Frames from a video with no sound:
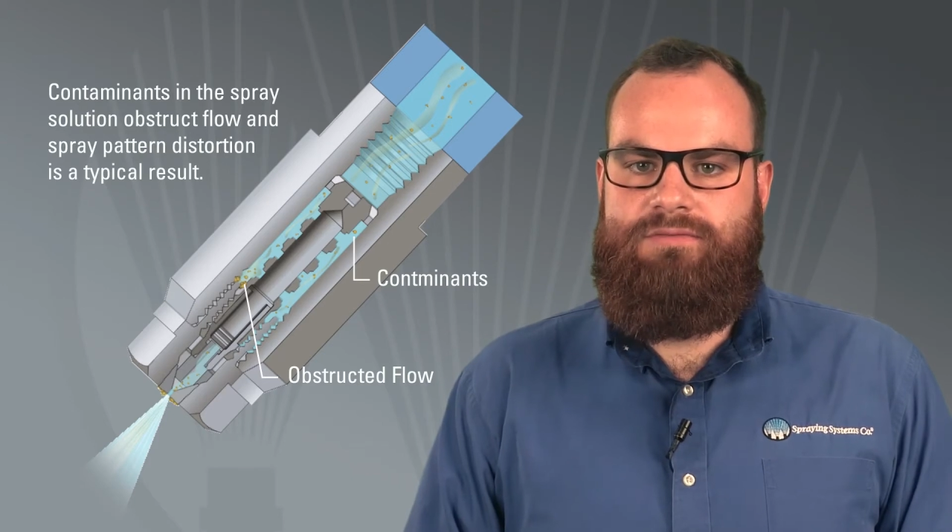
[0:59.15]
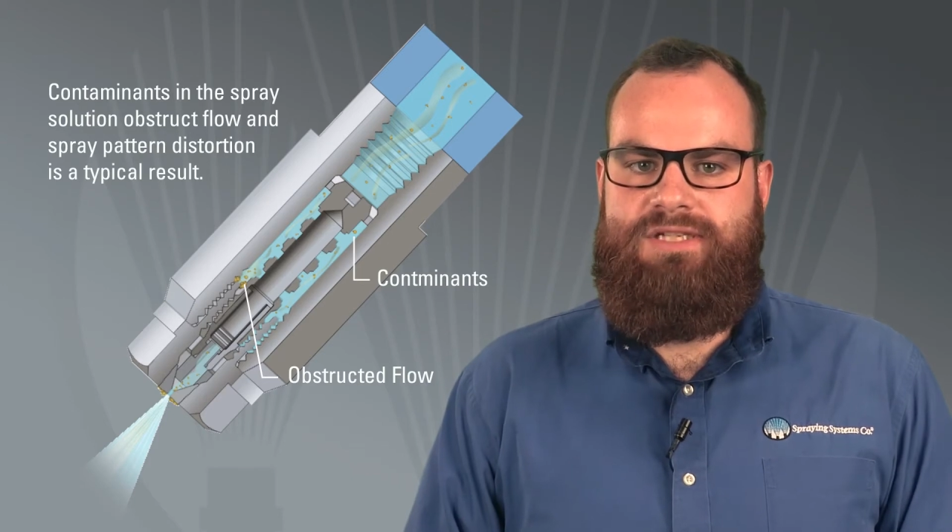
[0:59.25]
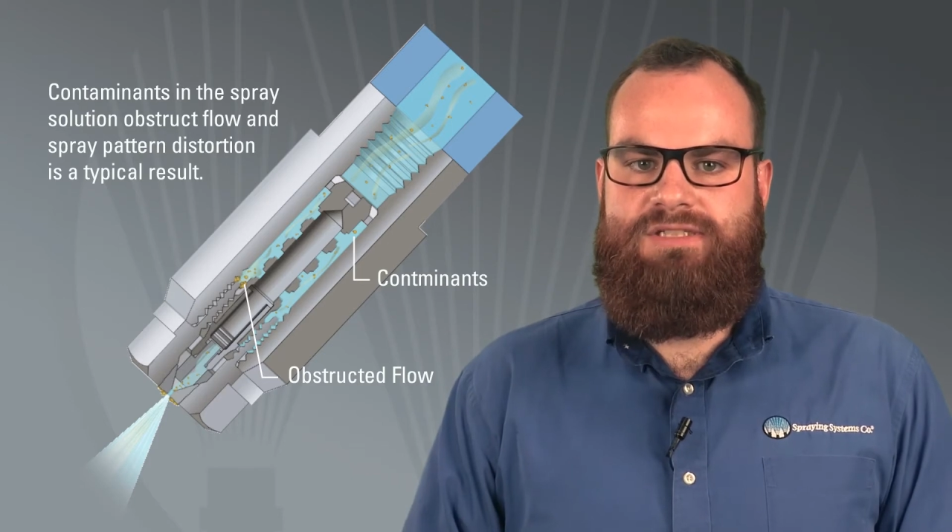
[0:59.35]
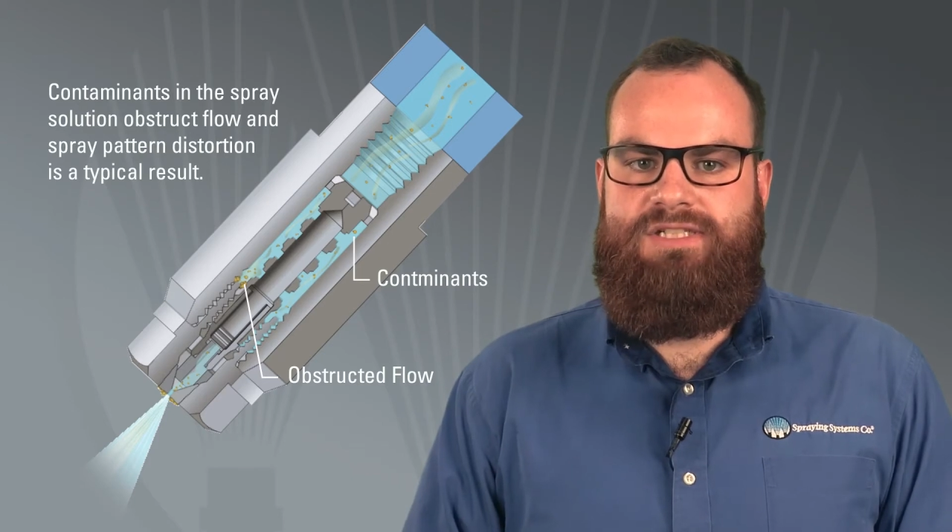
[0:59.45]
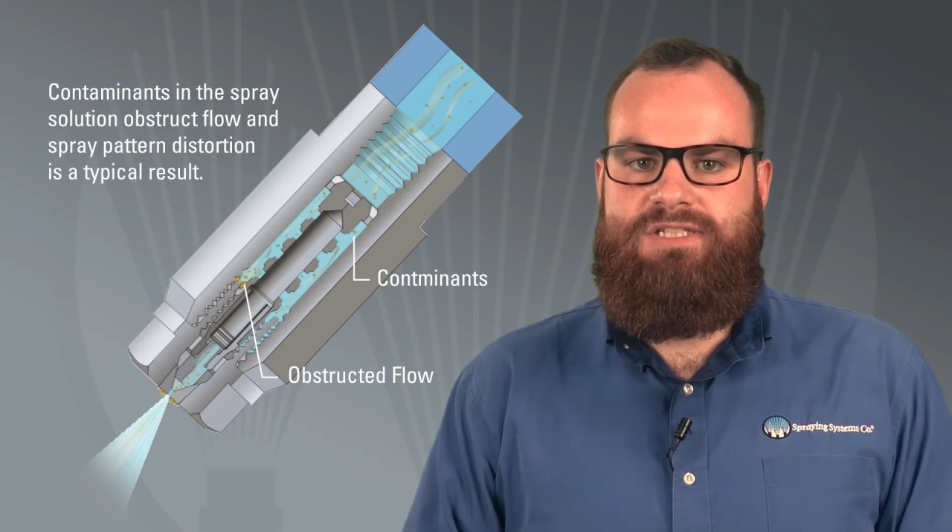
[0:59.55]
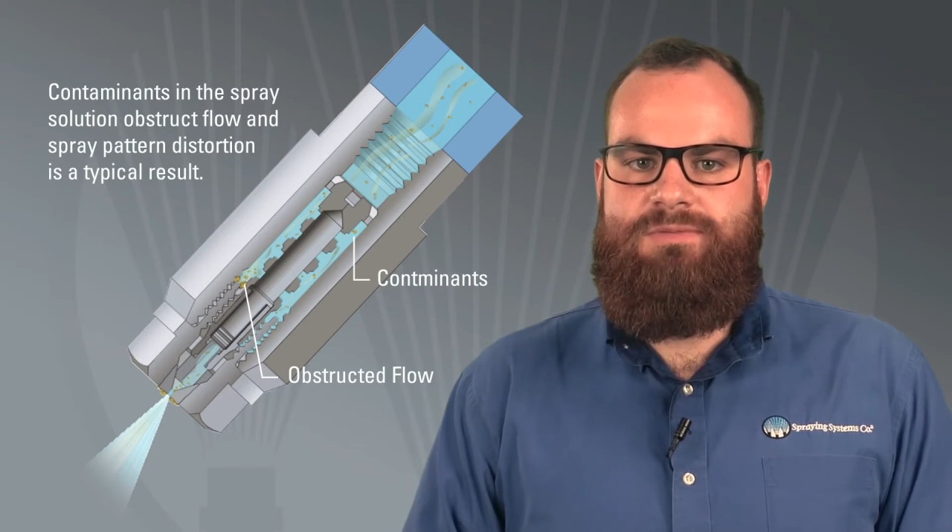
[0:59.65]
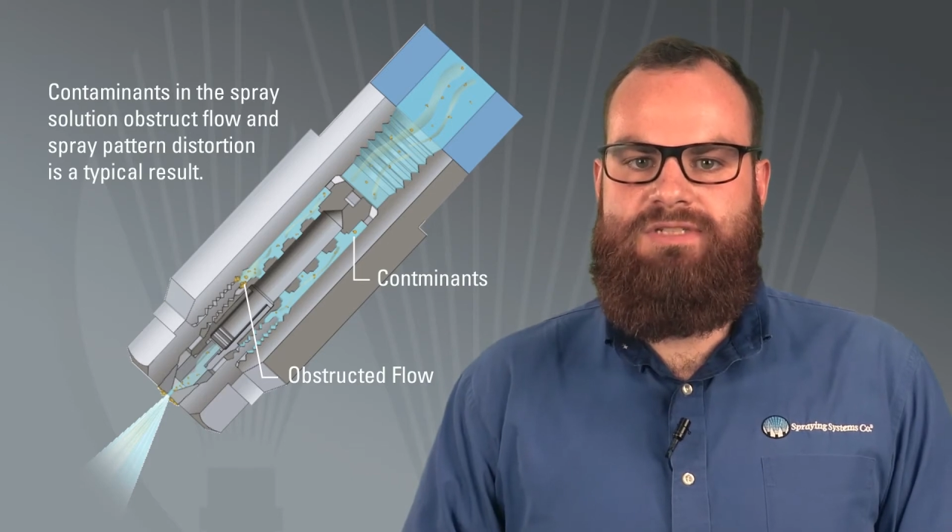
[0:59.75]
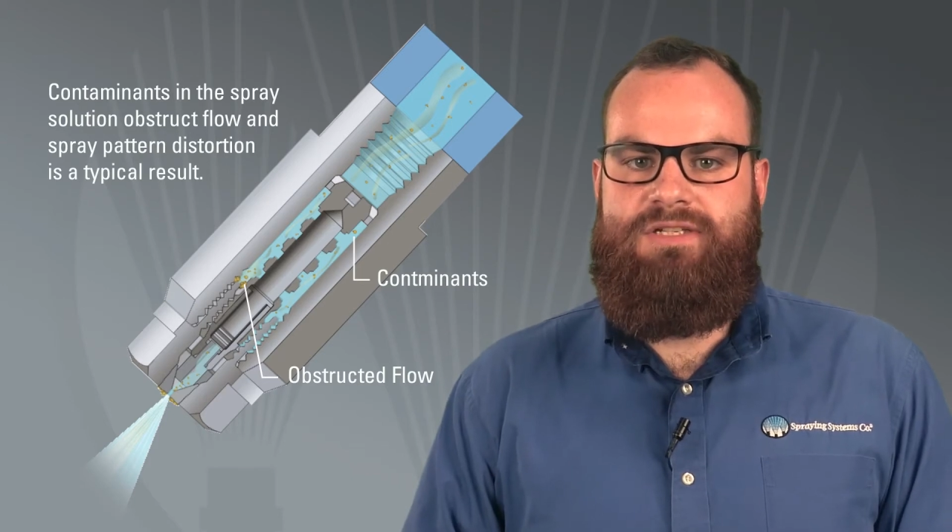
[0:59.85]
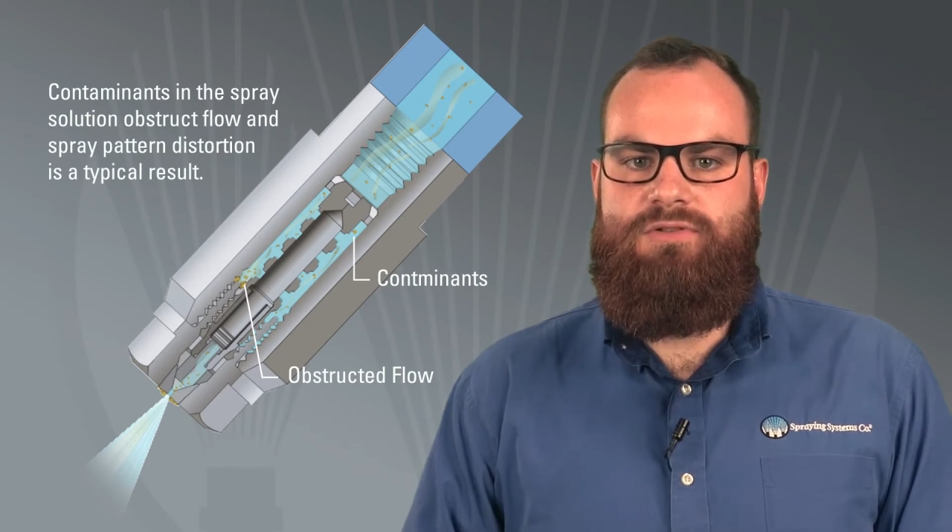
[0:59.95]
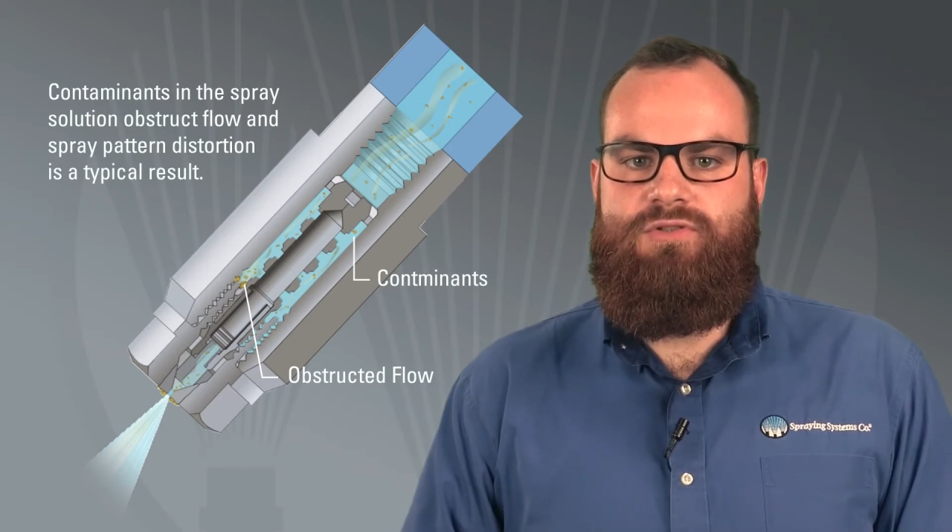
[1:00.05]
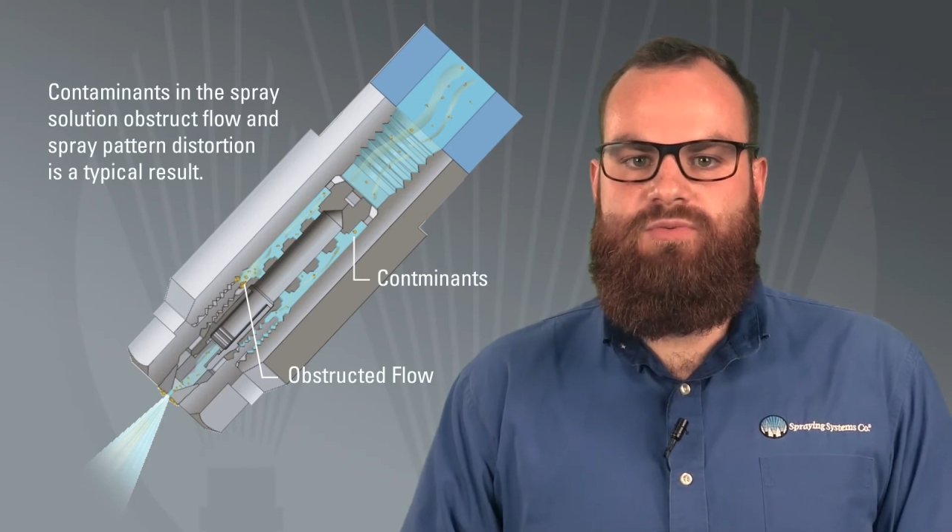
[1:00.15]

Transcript: in systems that use